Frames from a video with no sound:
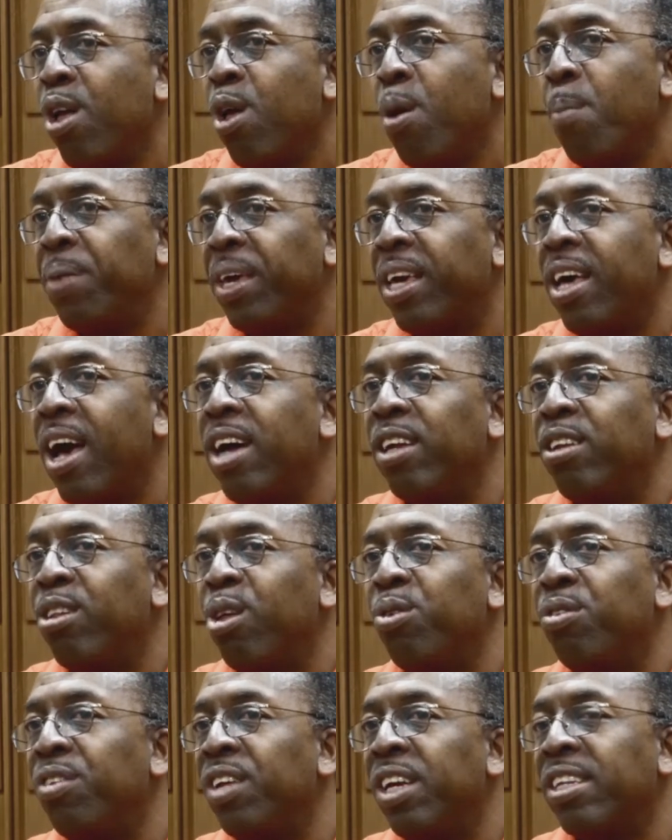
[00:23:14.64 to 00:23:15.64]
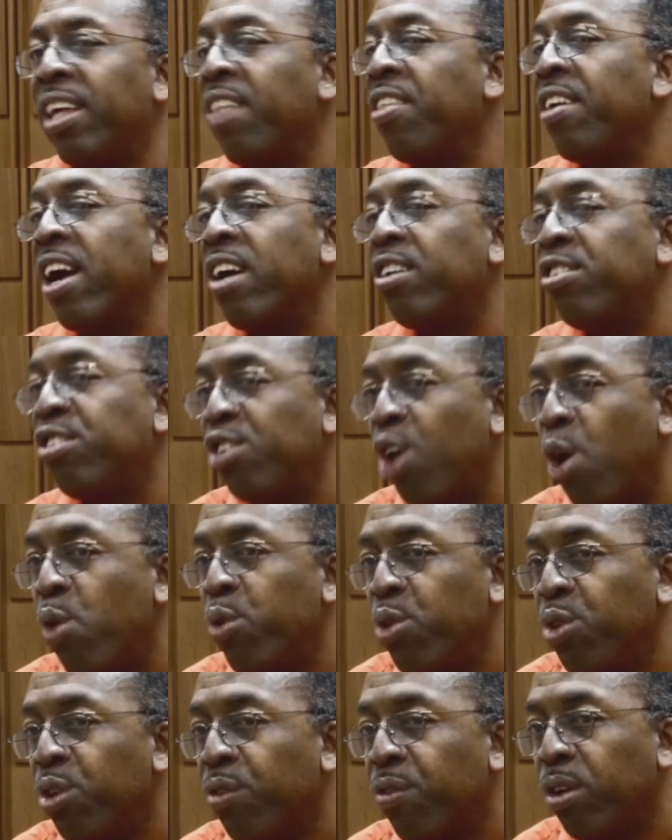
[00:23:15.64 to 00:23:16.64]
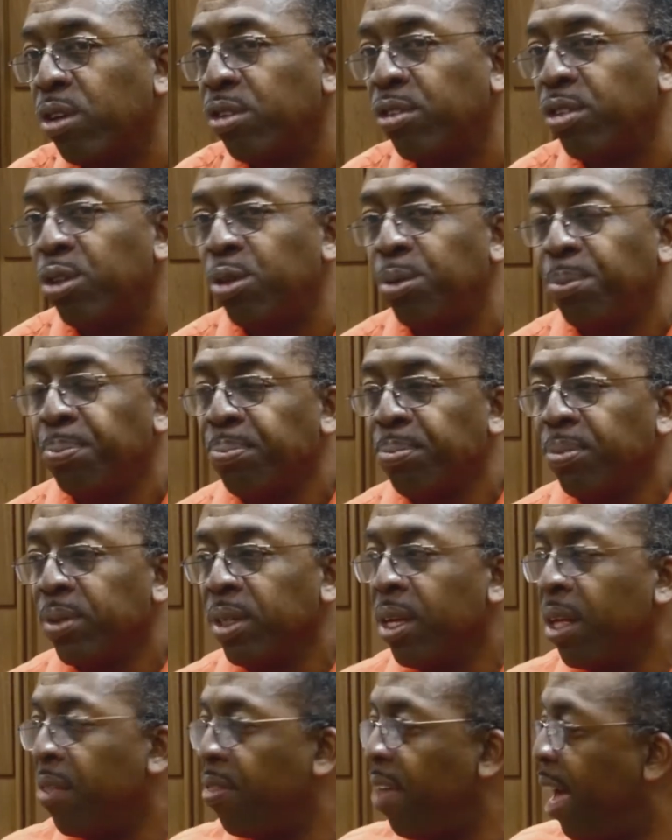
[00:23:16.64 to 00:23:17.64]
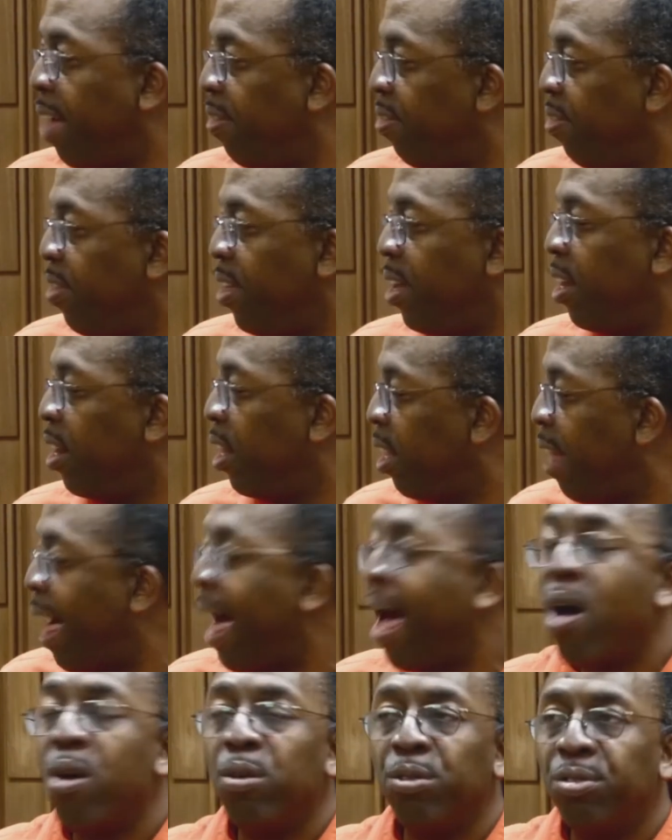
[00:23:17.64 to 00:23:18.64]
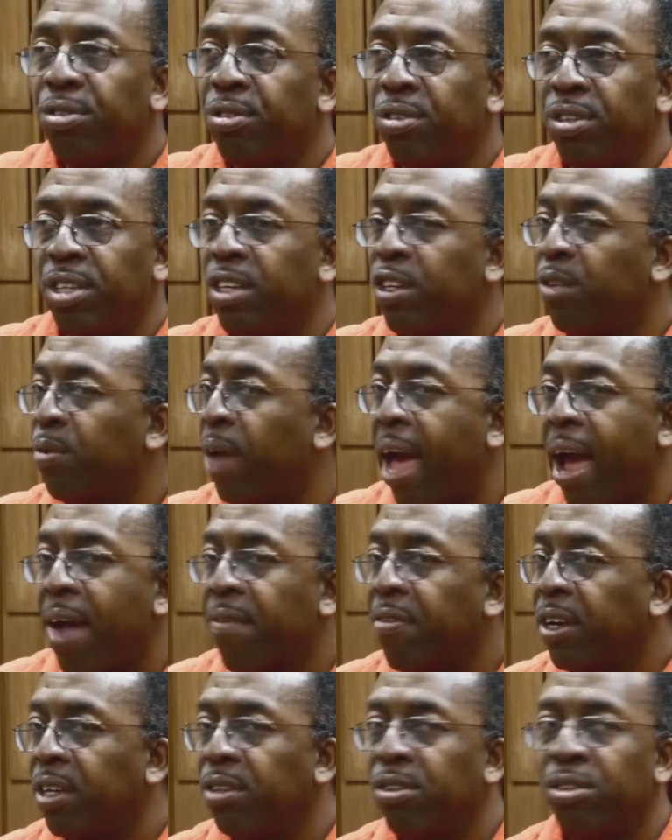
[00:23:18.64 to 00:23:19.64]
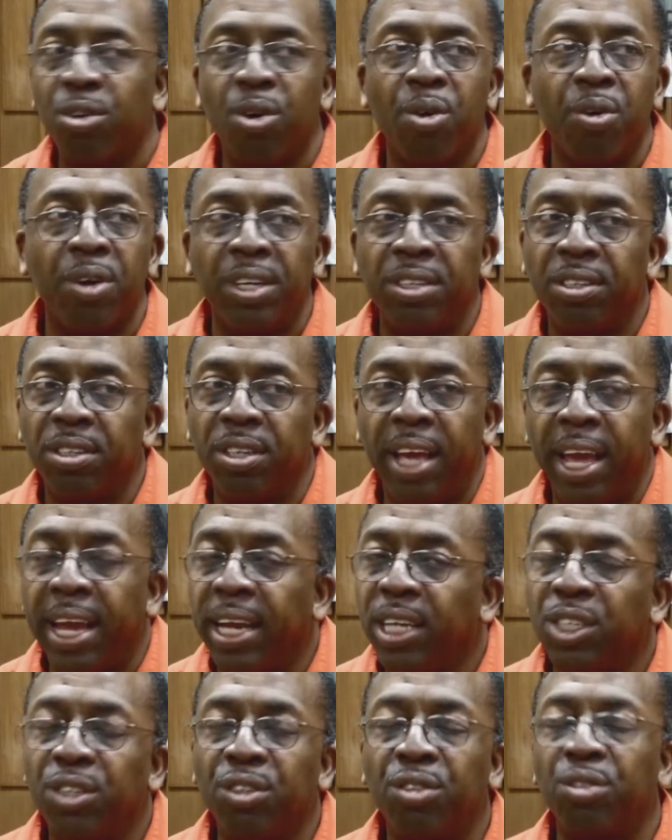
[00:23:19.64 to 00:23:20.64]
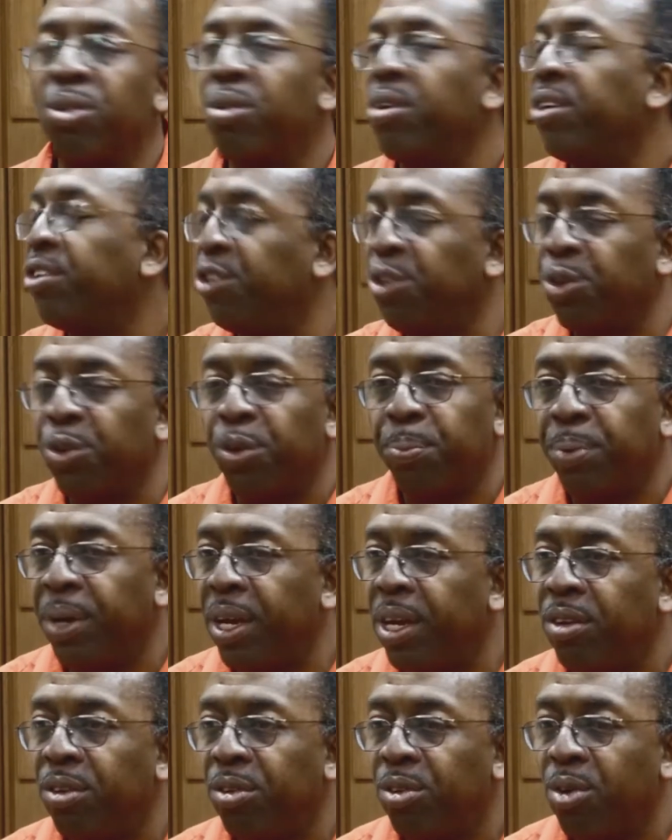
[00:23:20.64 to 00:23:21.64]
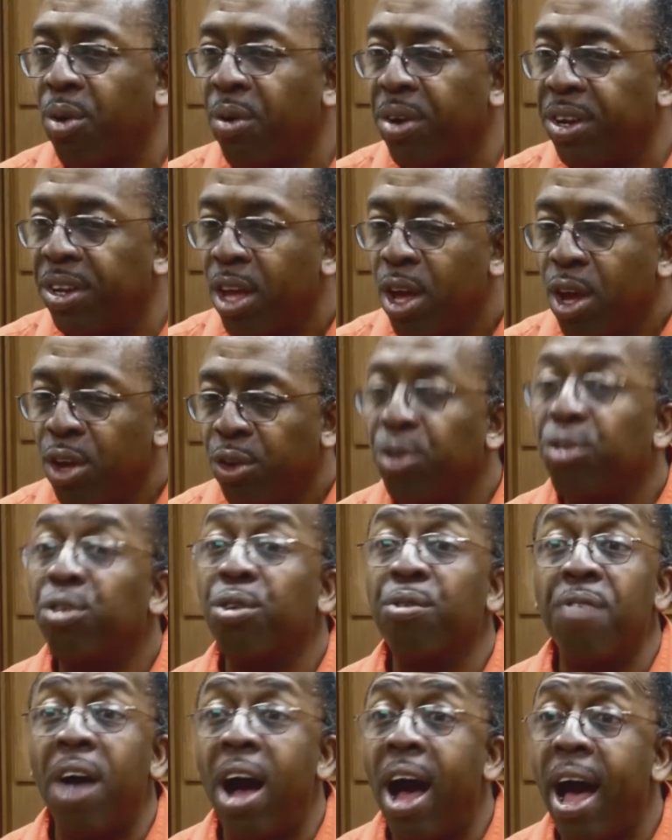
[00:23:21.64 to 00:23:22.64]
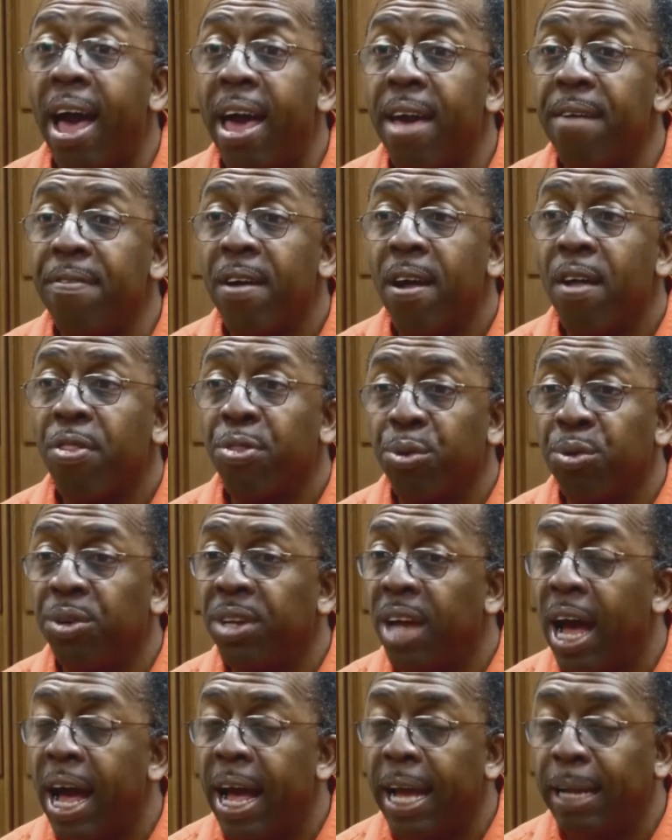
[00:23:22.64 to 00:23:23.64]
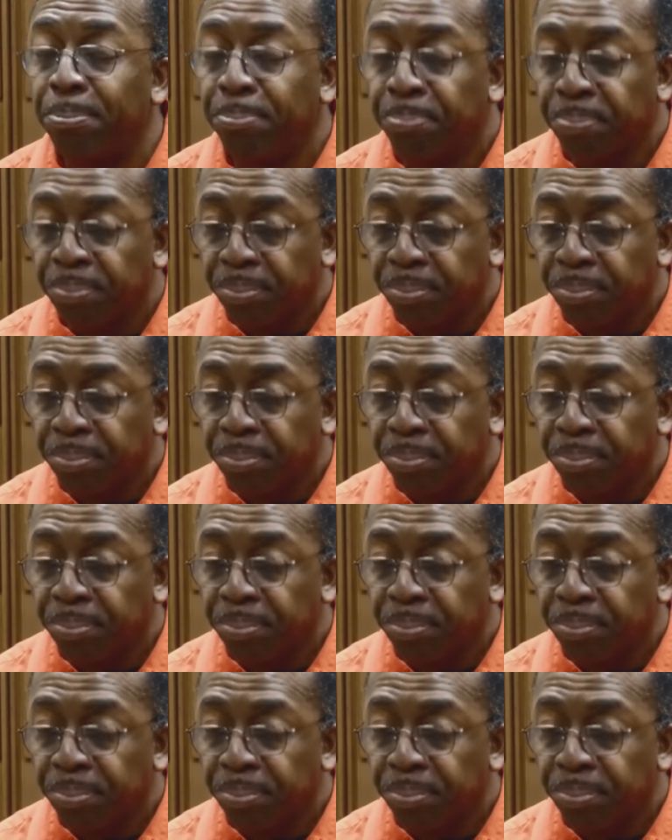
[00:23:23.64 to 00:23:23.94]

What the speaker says: because those things I think are so universal, that it allows these African stories and Asian stories and European stories to survive through time.